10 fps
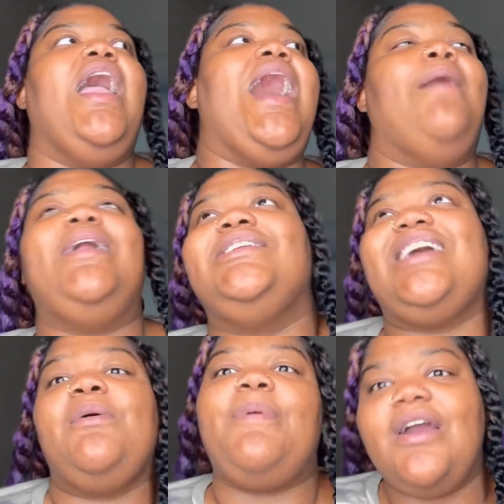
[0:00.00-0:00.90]
I'm not the
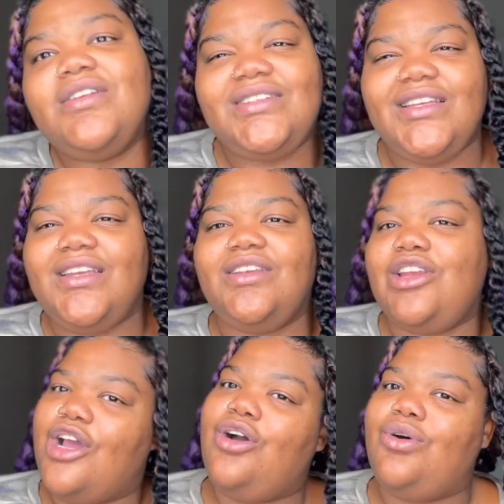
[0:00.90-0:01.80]
type of person, you
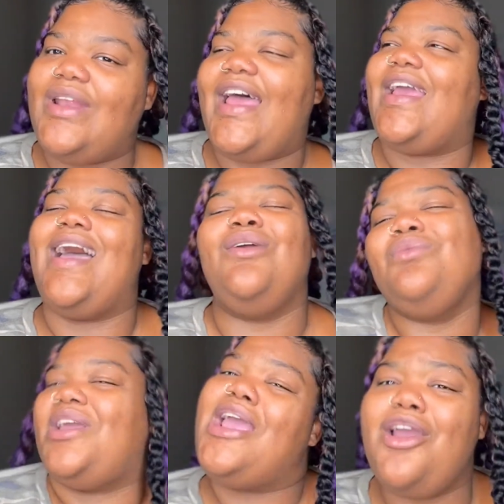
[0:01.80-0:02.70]
know, like, I don't
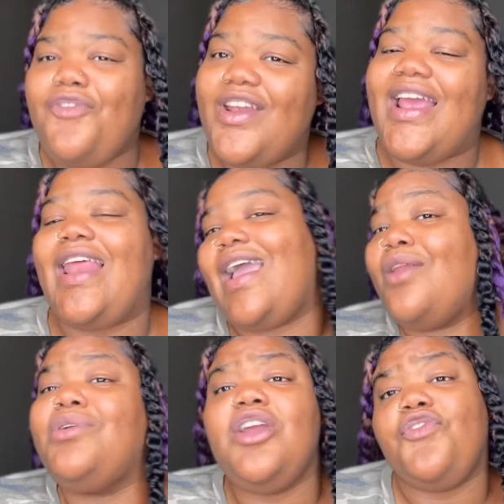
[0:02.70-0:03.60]
care for that. Like, I
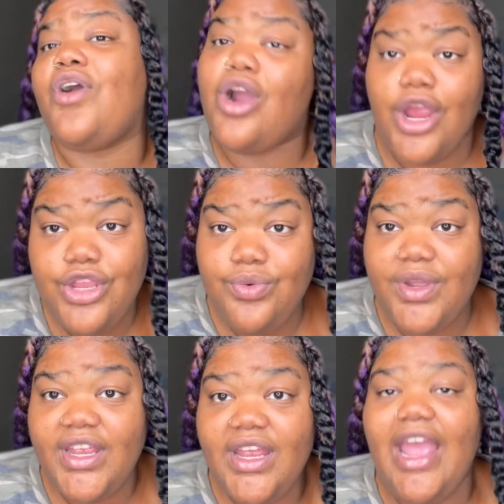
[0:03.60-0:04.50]
don't care for
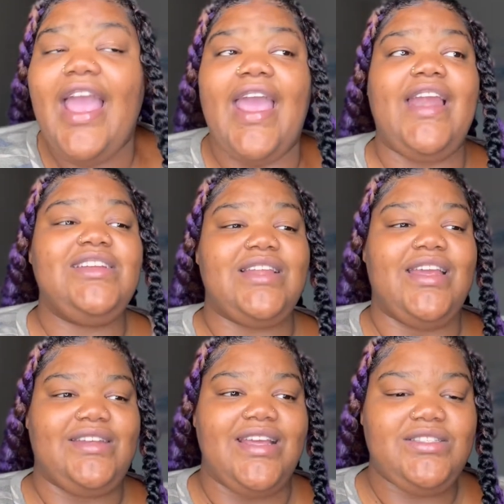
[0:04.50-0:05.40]
arguing. And it's
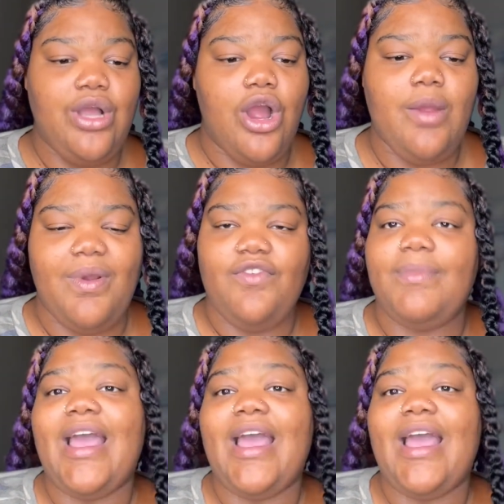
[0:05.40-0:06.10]
like, that's the hard part for me.